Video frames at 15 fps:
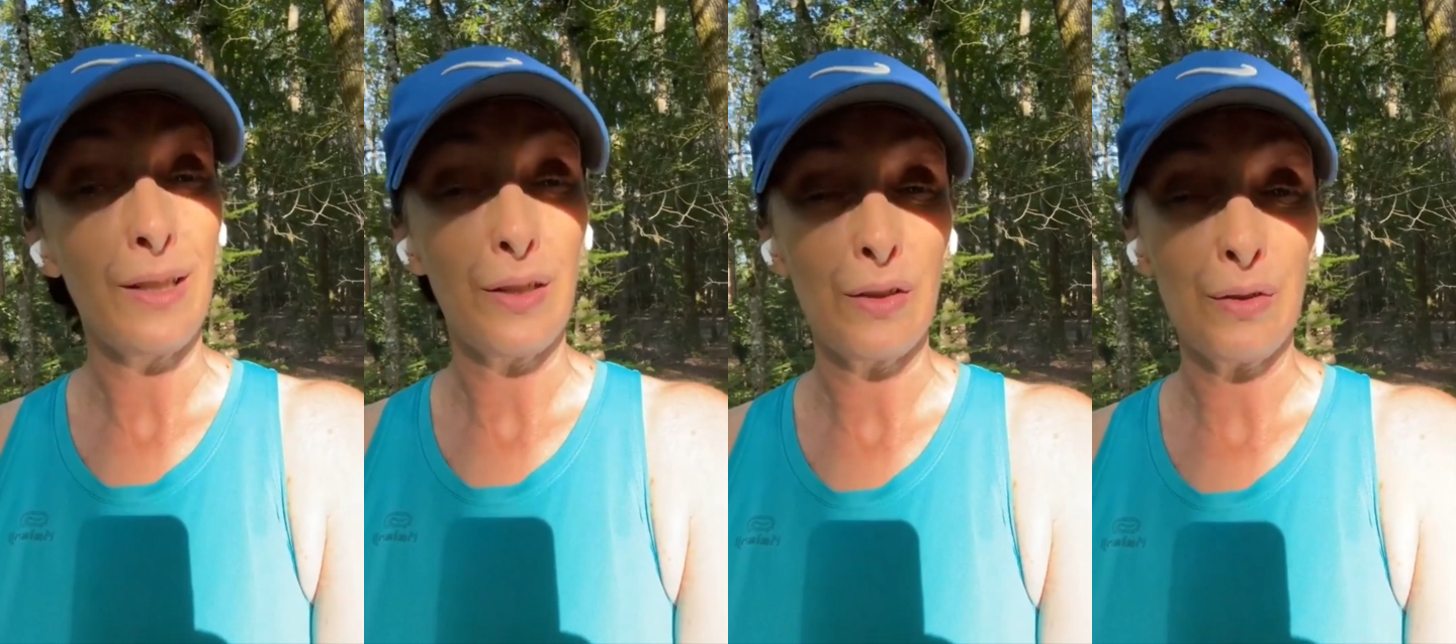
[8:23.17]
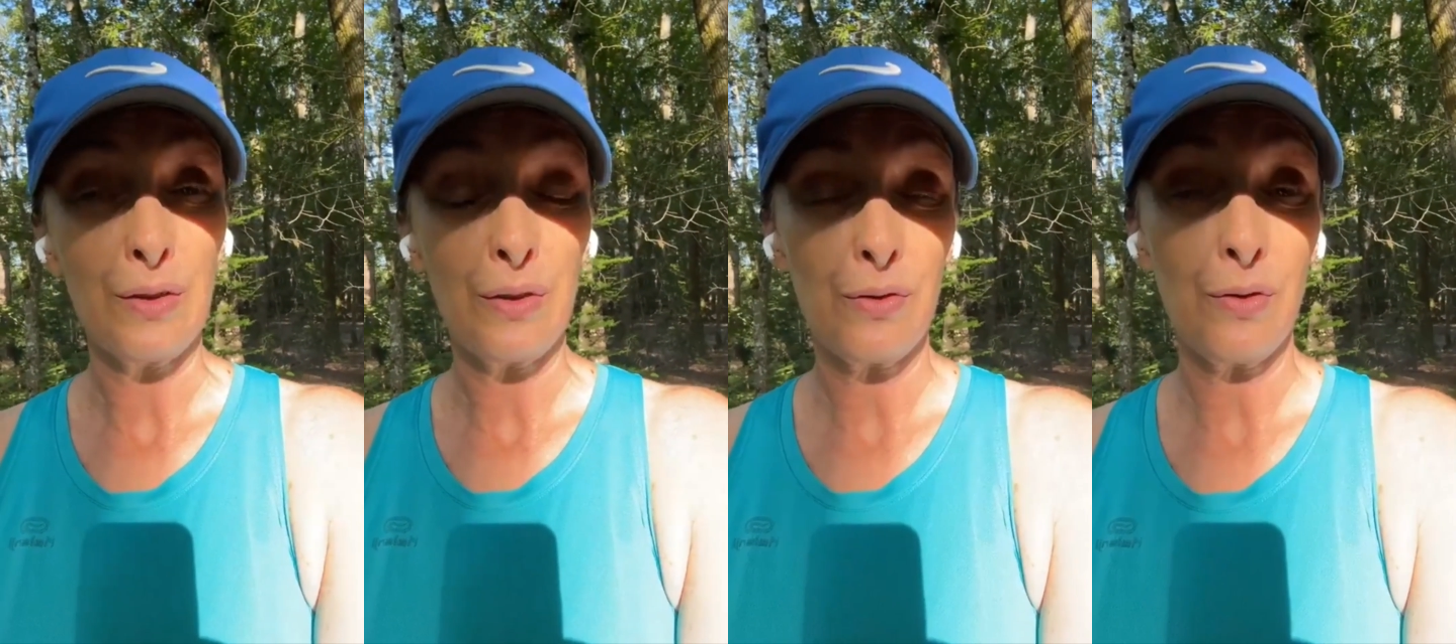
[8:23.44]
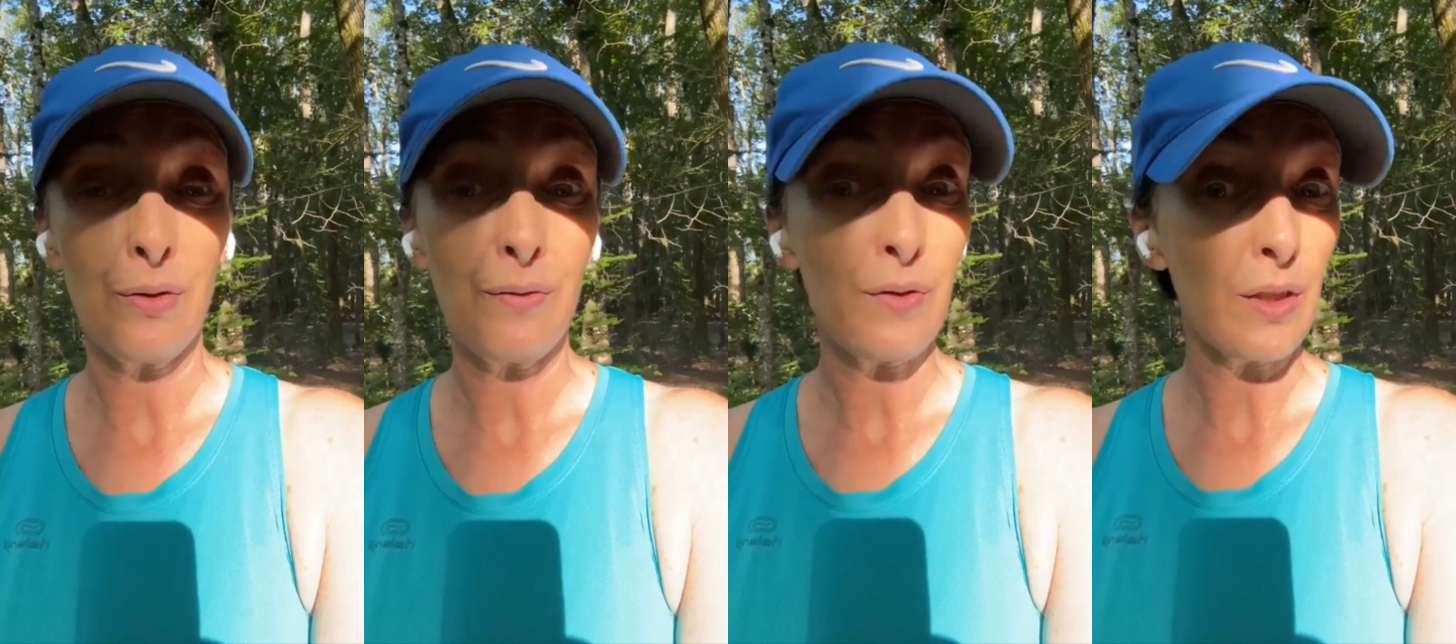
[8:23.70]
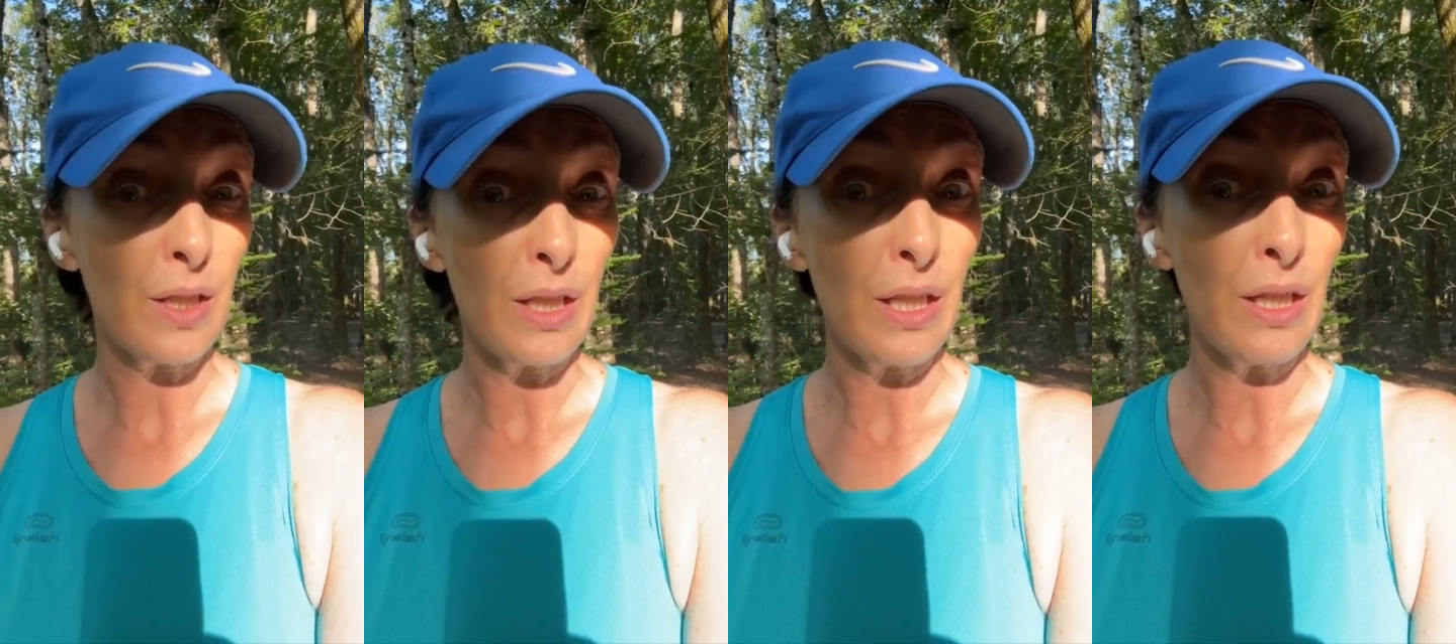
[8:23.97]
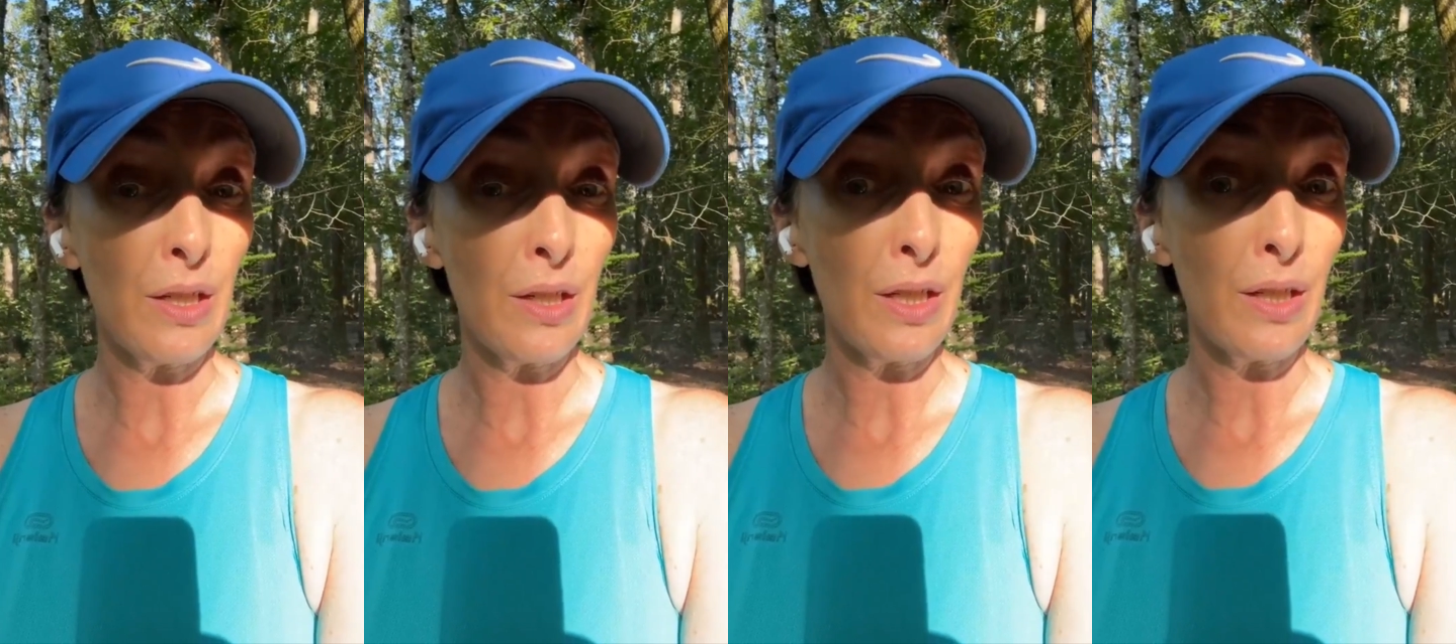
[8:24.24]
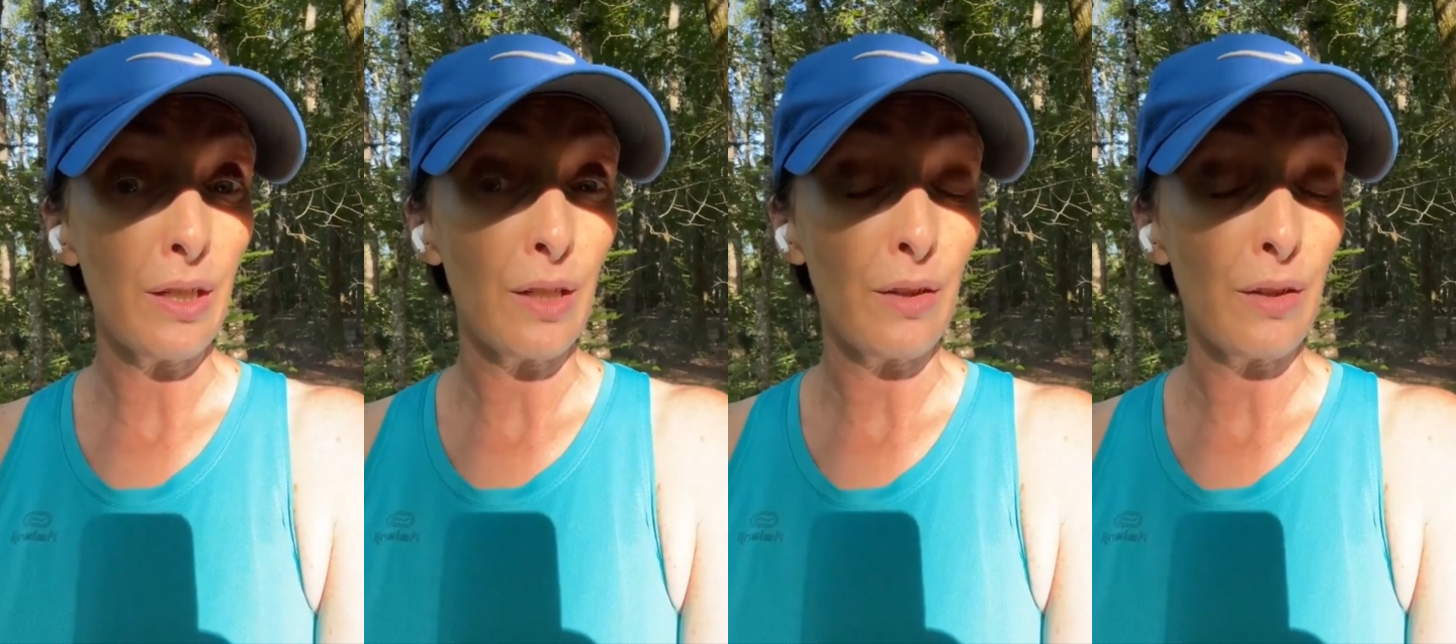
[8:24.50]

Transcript: You can also join for a year.